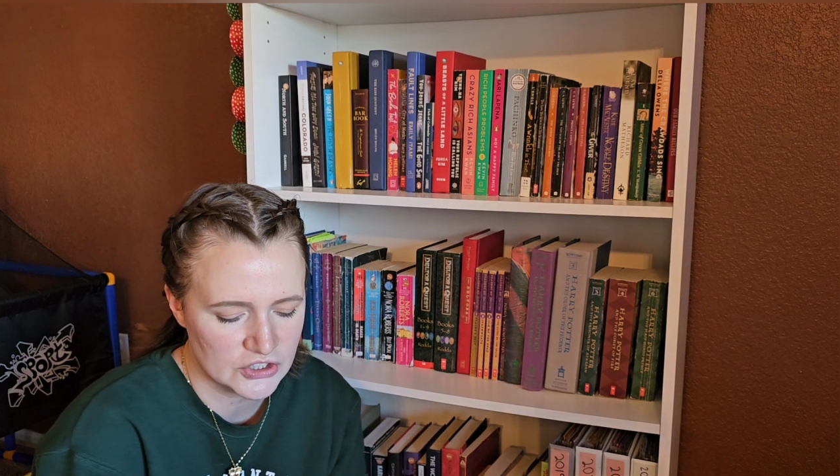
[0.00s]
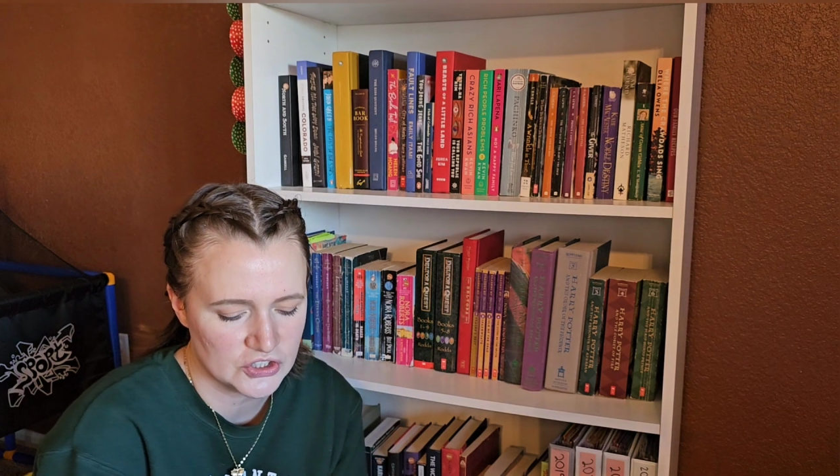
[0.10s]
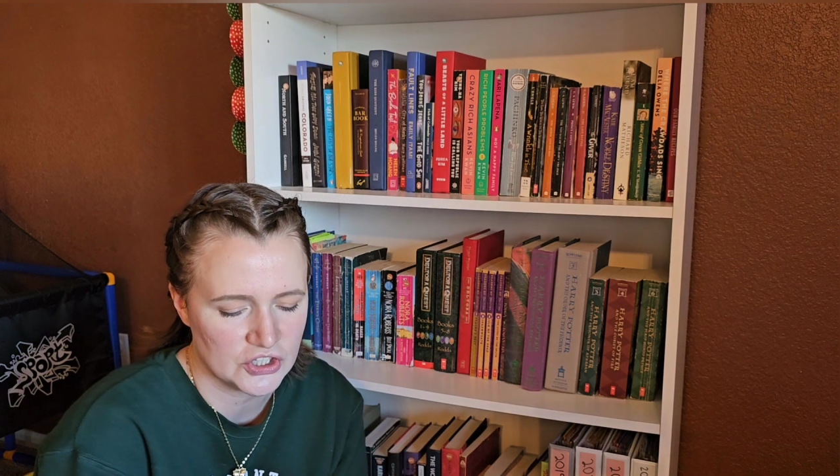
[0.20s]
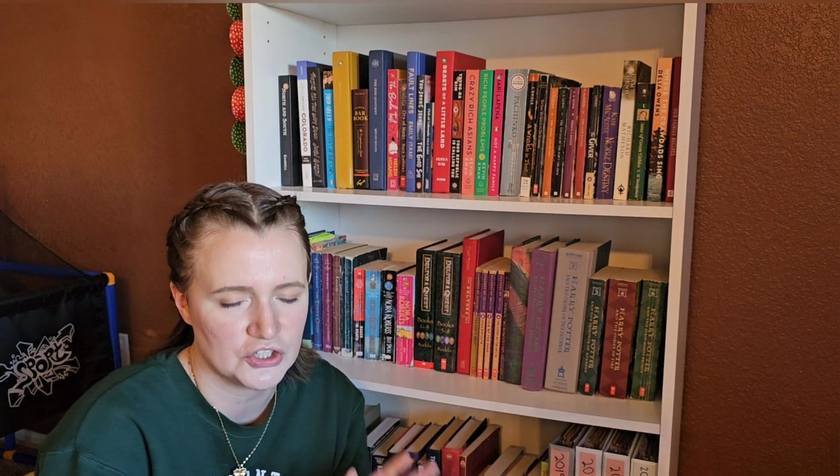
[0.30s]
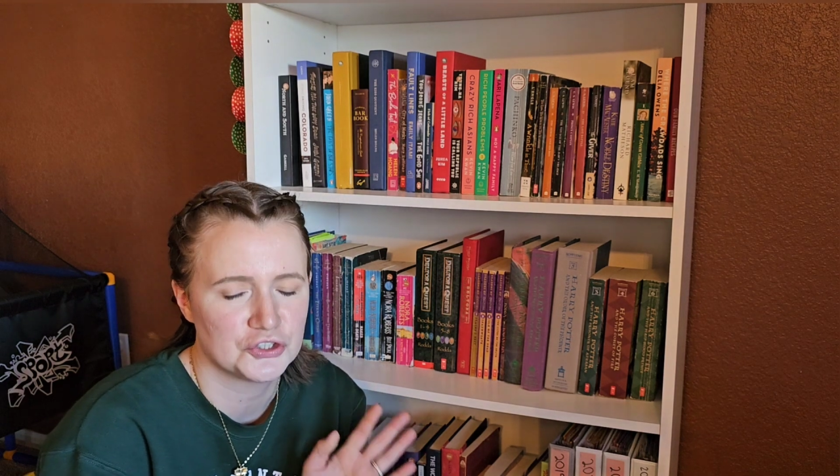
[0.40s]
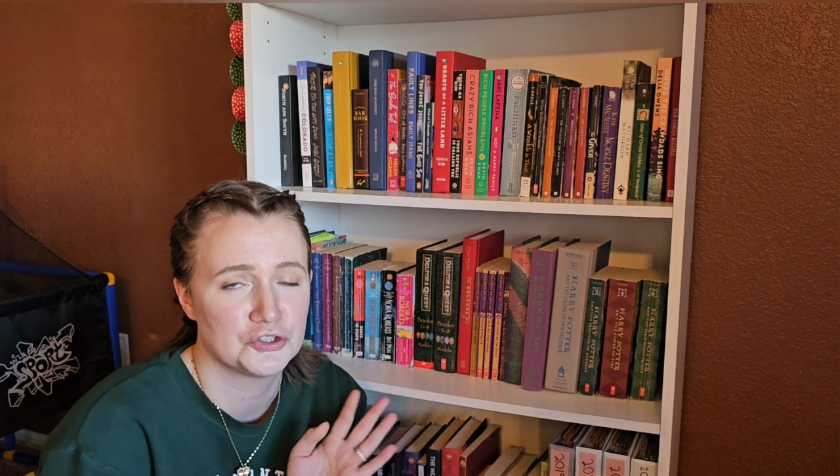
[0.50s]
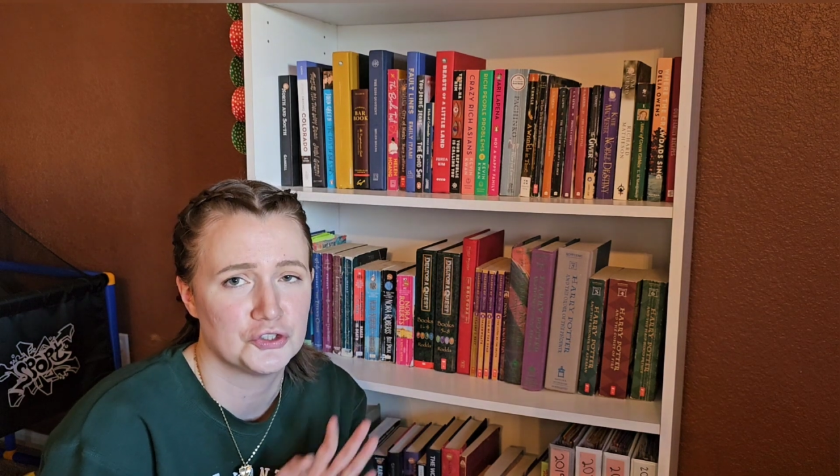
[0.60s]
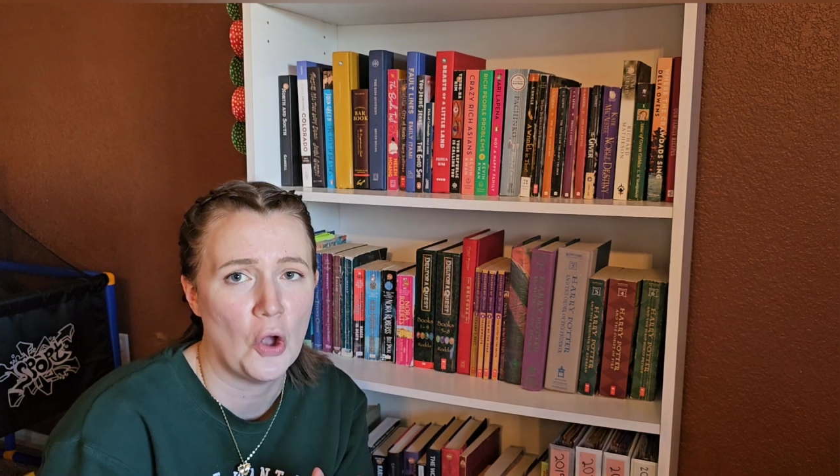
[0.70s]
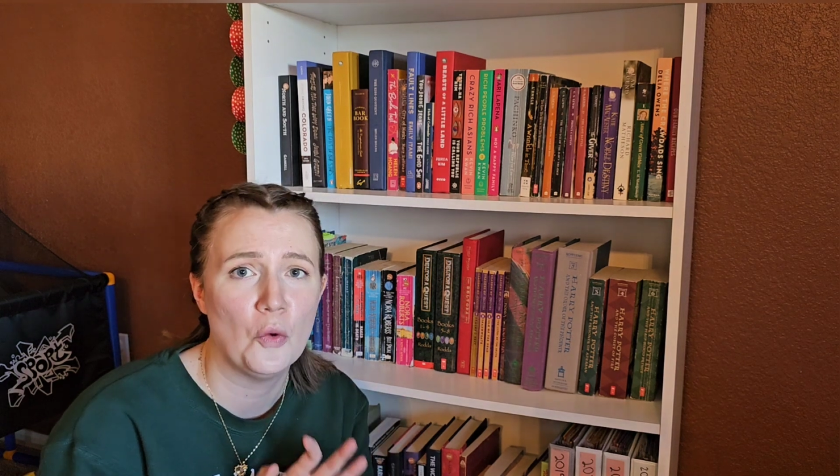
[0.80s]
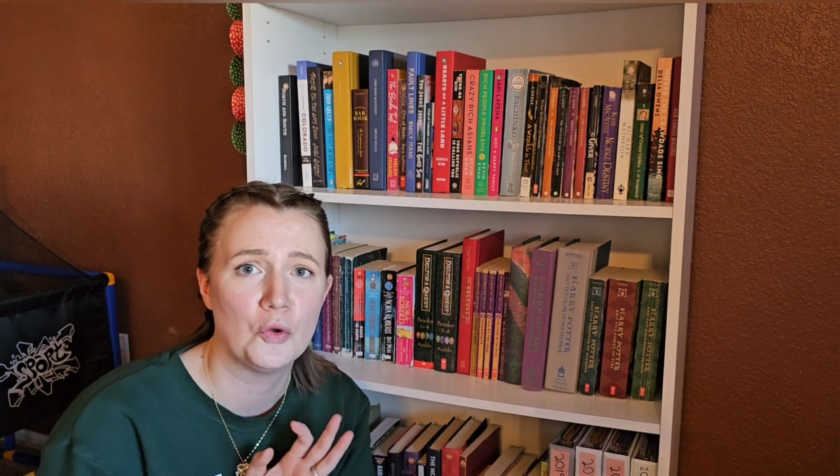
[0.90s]
just like
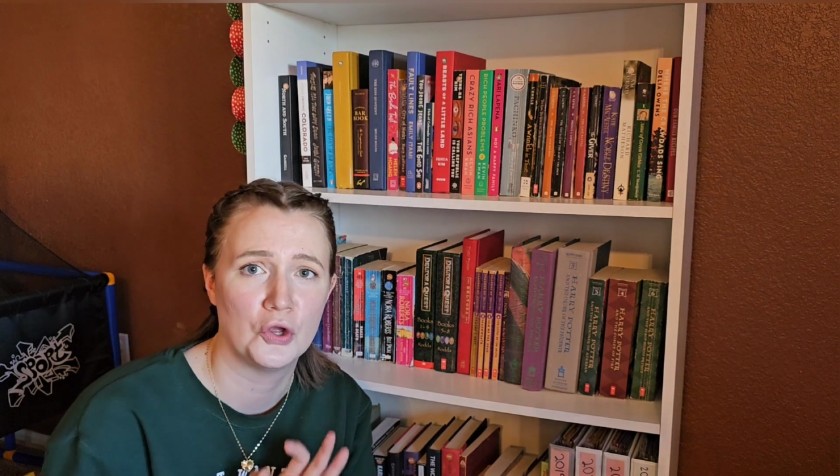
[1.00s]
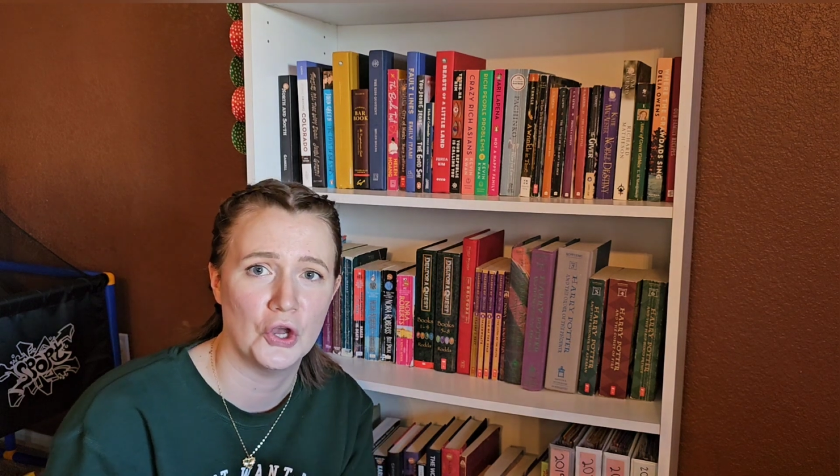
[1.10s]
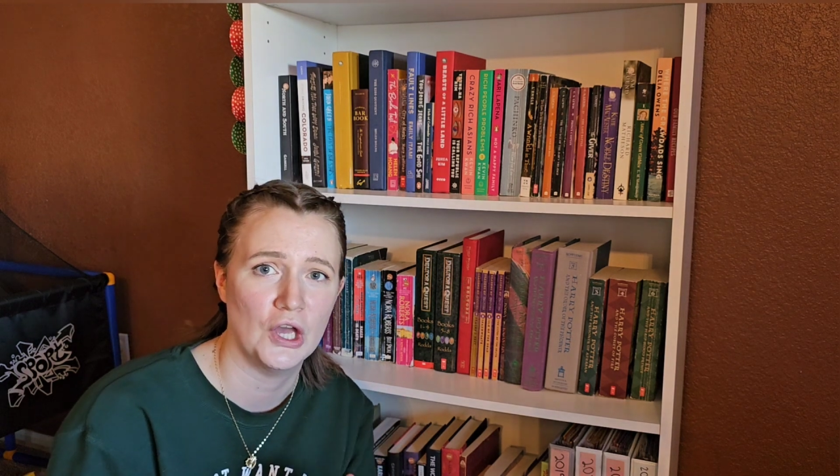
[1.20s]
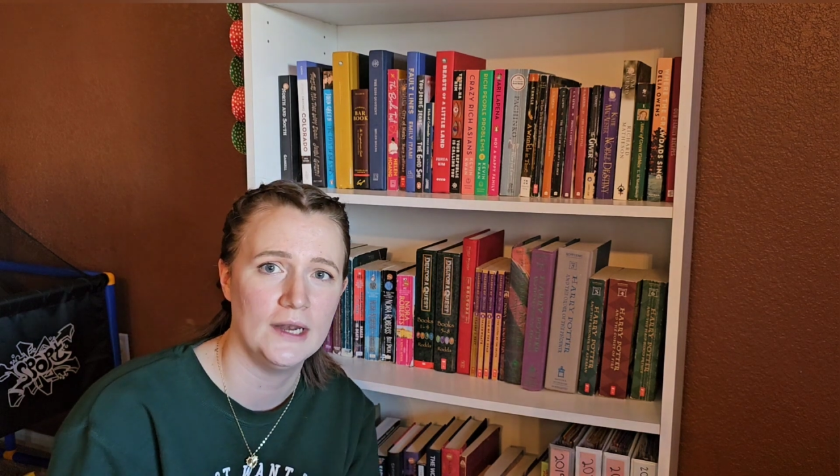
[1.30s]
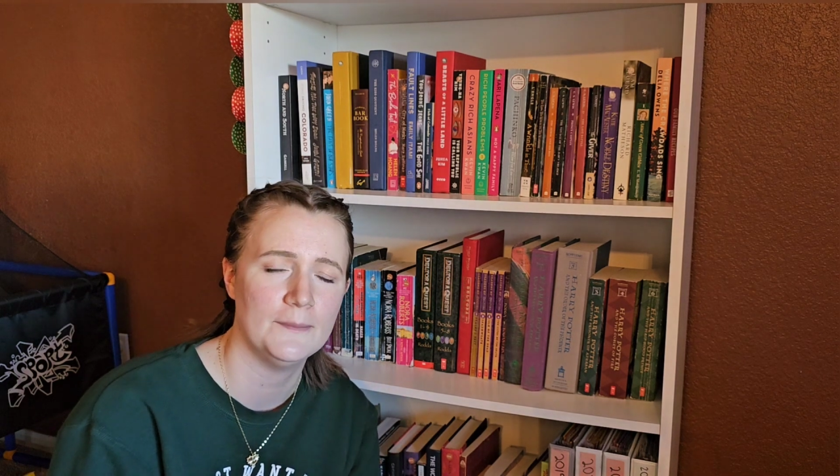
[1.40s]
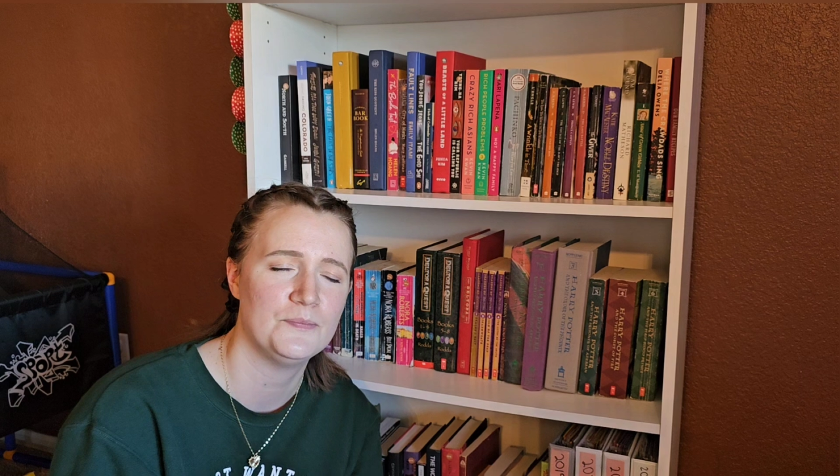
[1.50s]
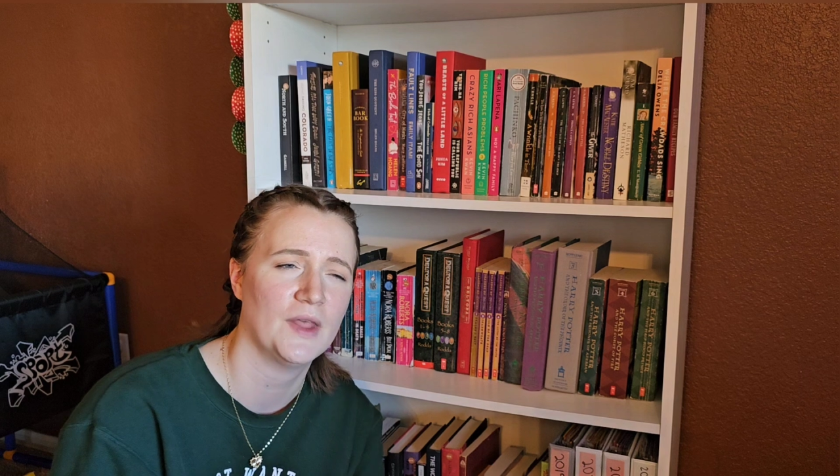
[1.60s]
so good.